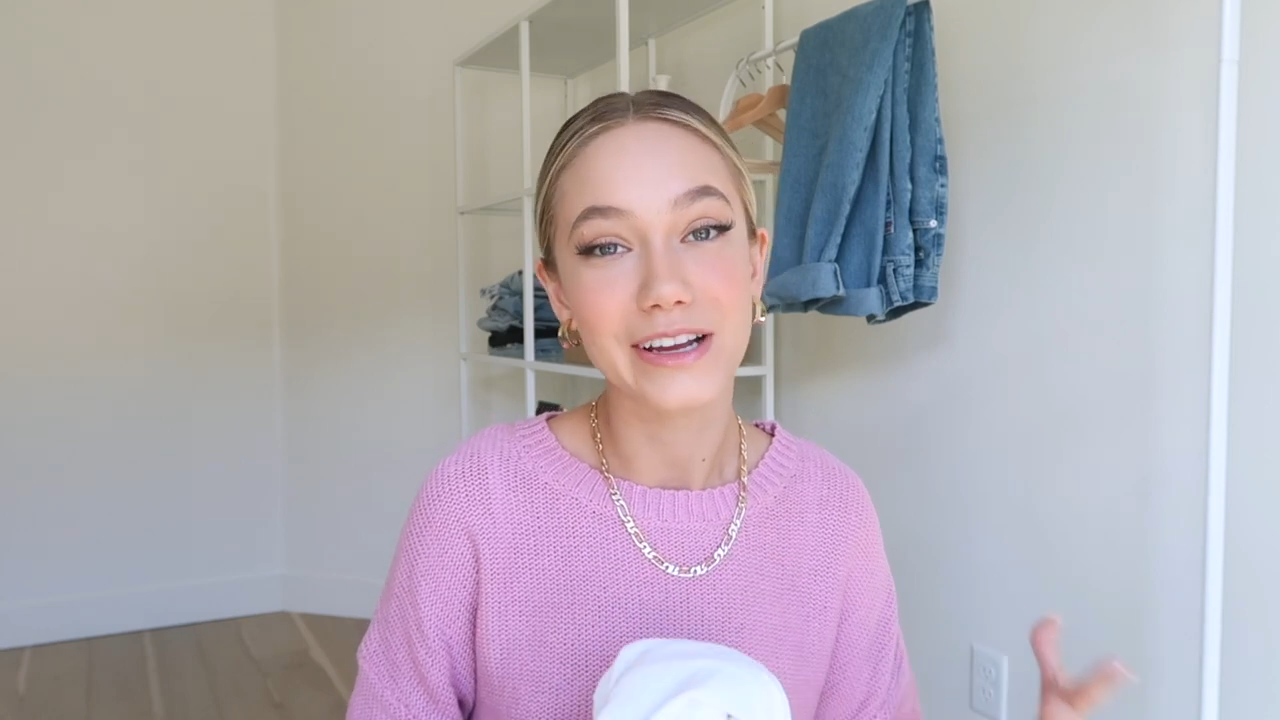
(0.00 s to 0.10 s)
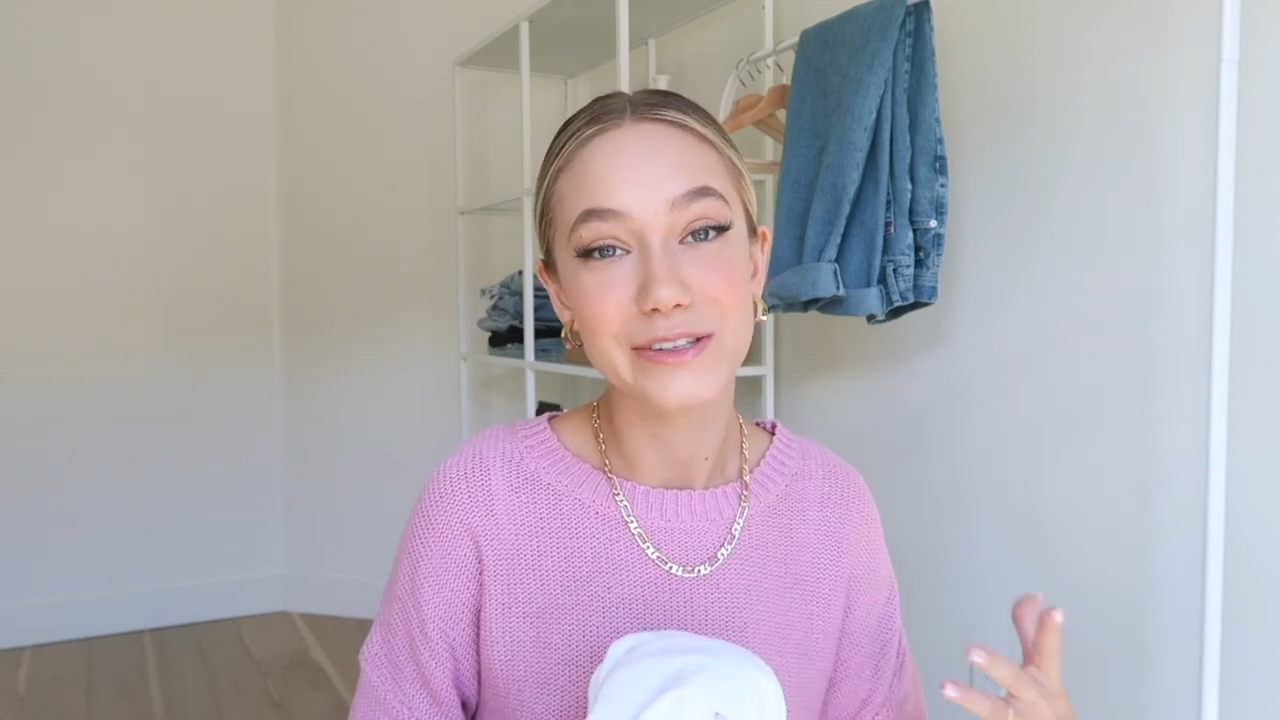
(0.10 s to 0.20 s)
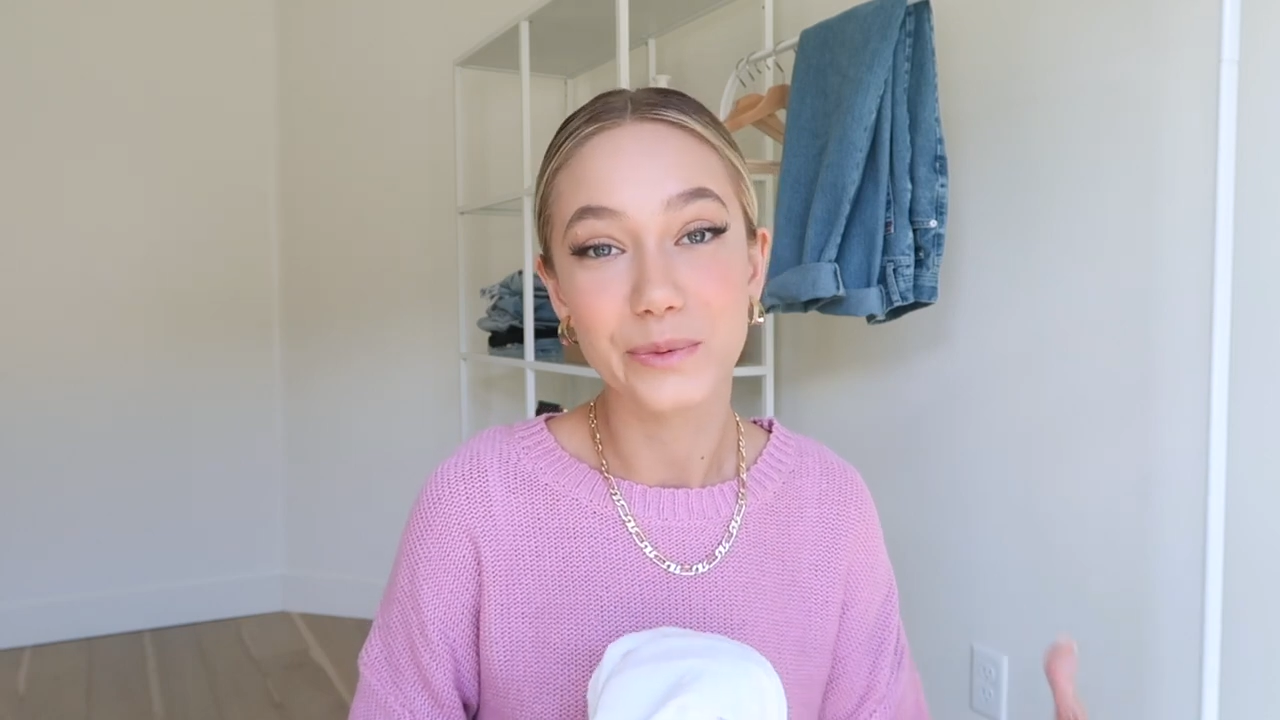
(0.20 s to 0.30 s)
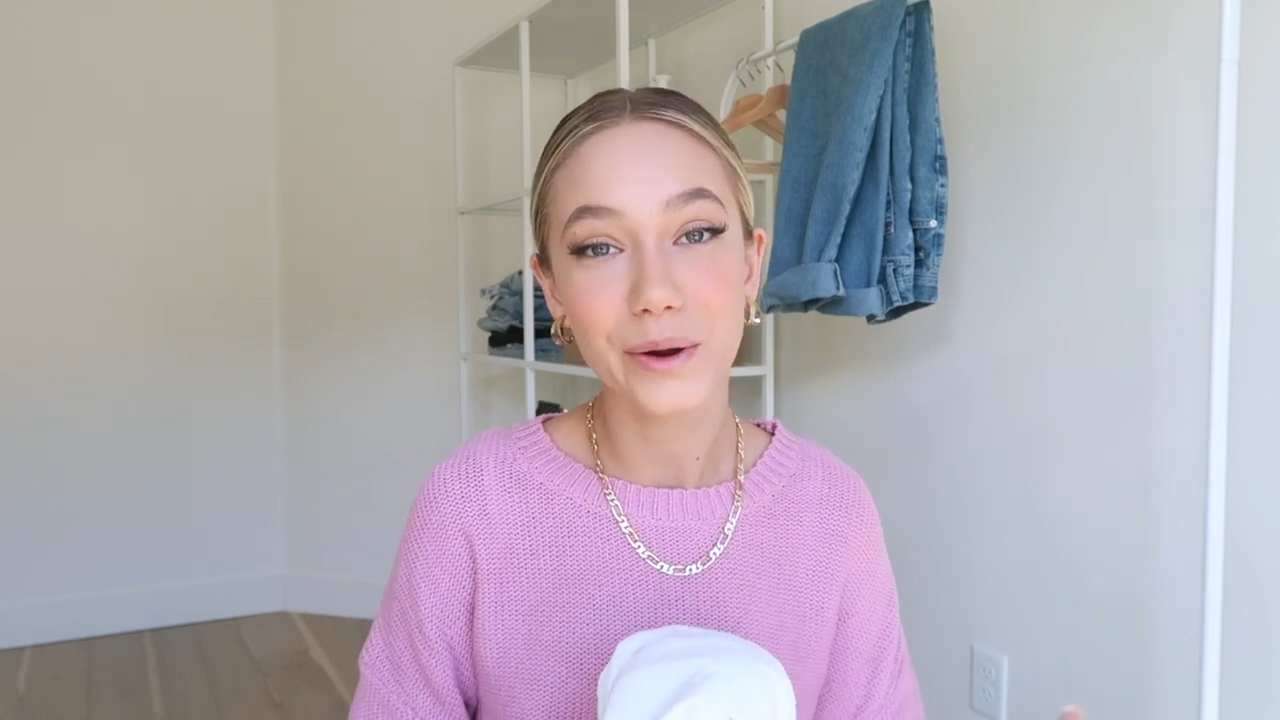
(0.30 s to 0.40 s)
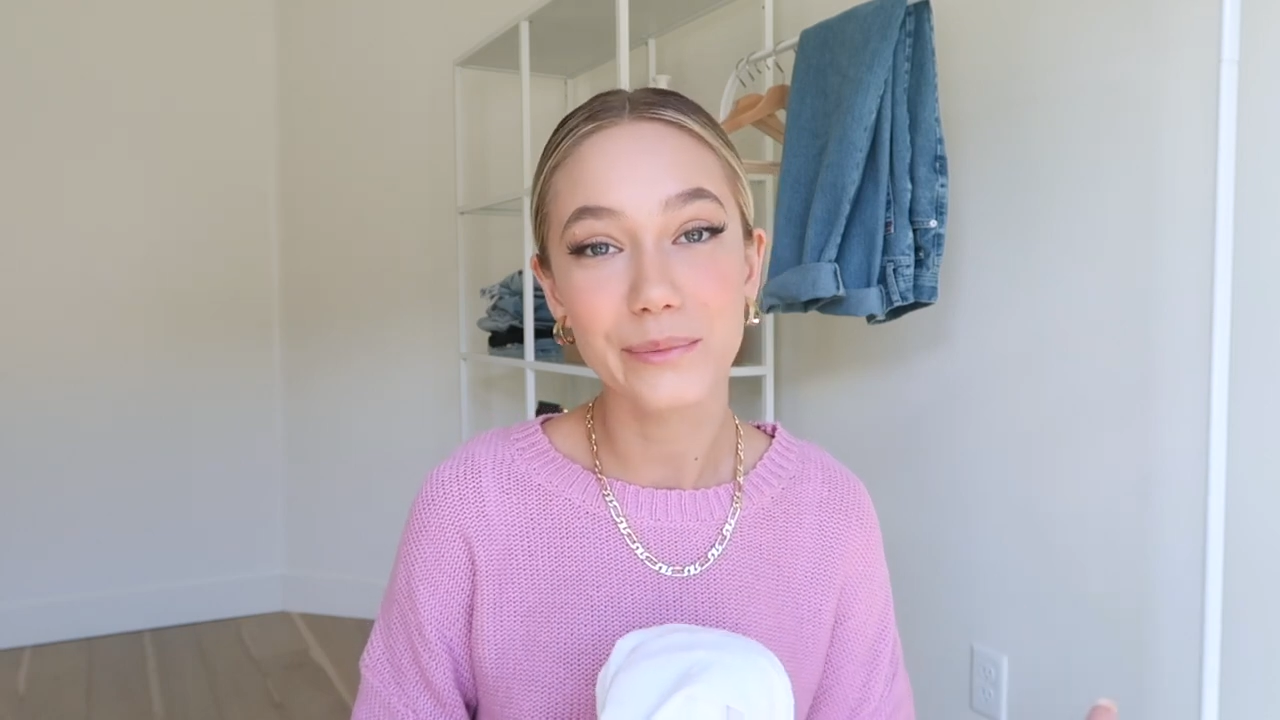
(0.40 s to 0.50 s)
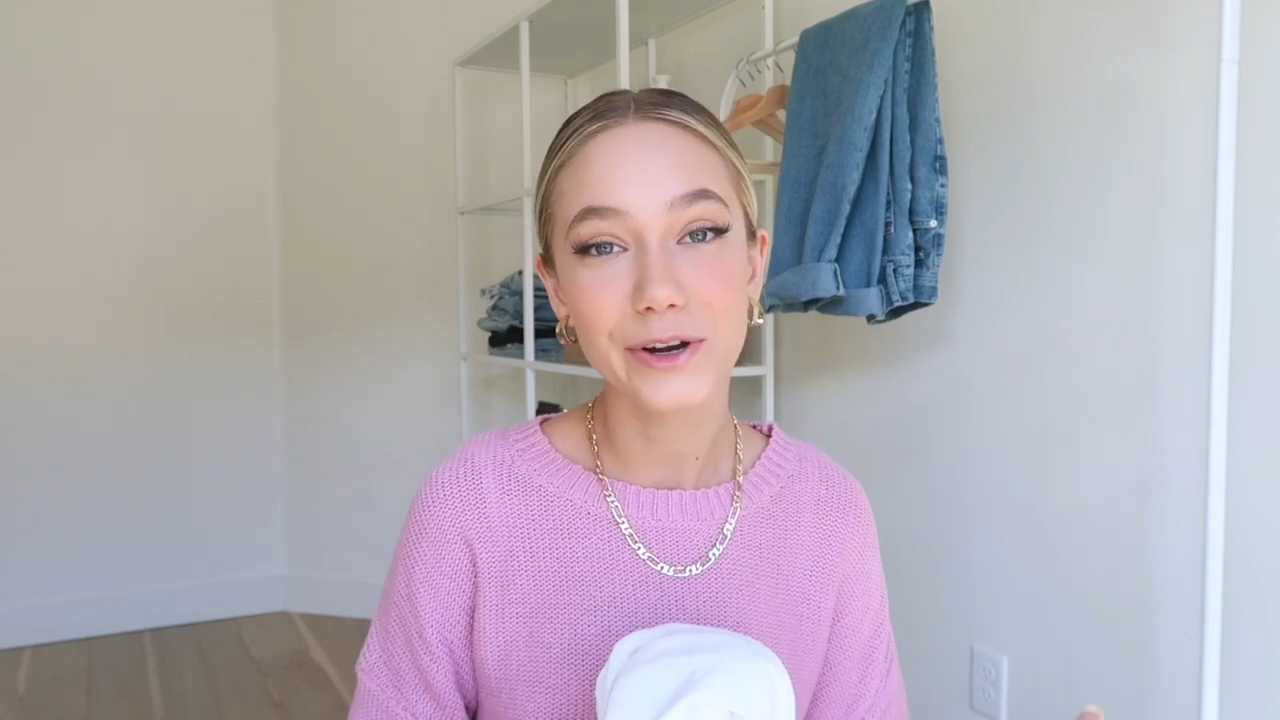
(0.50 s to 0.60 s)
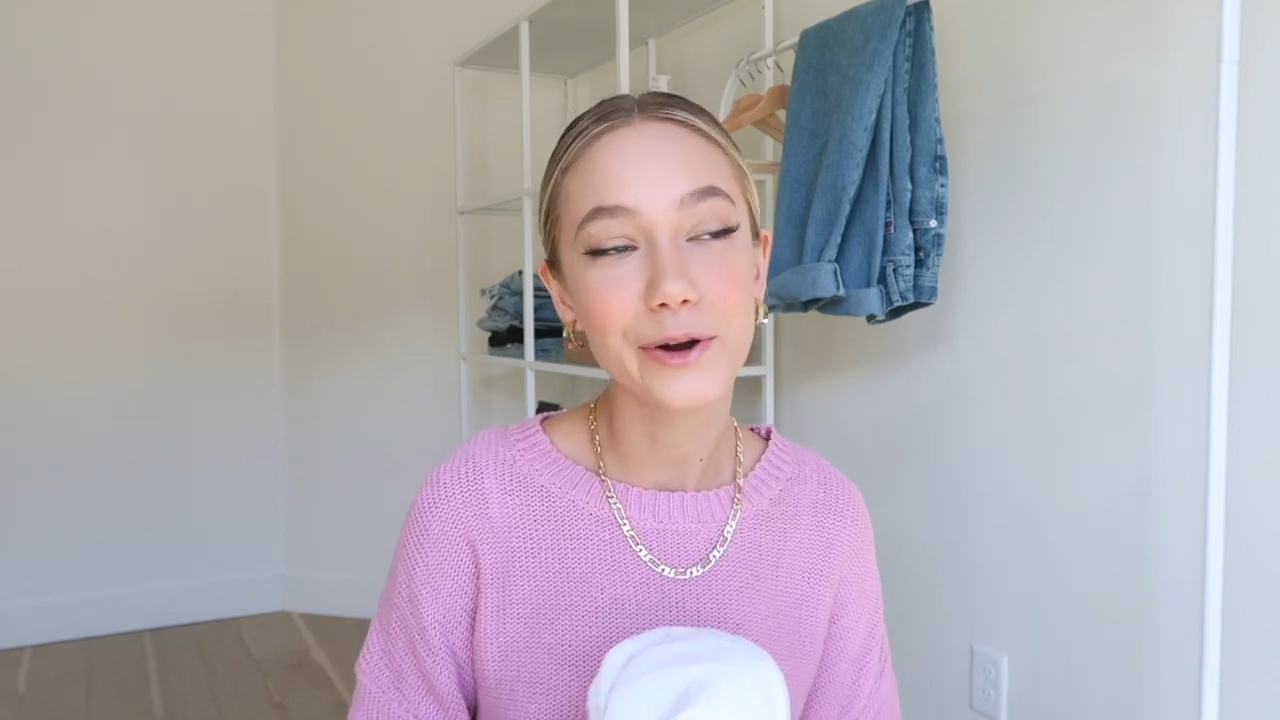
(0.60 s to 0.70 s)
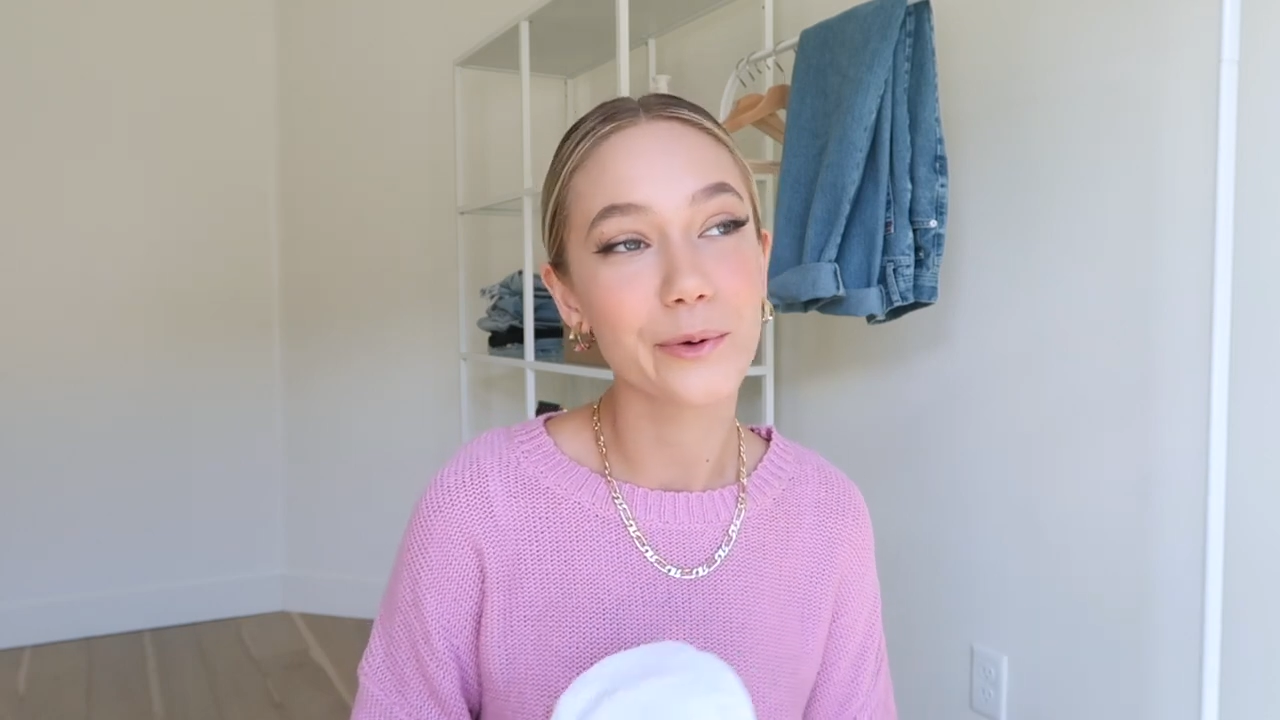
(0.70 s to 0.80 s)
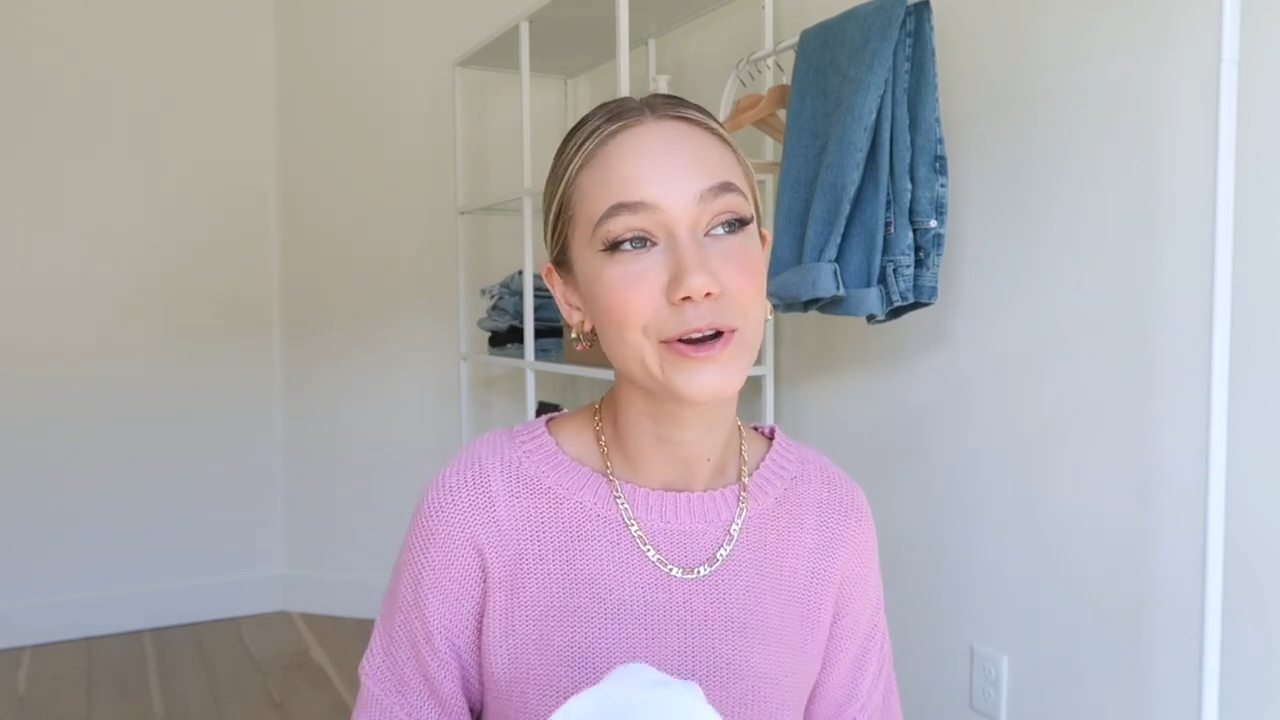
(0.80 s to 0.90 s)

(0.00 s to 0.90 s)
gets warmer,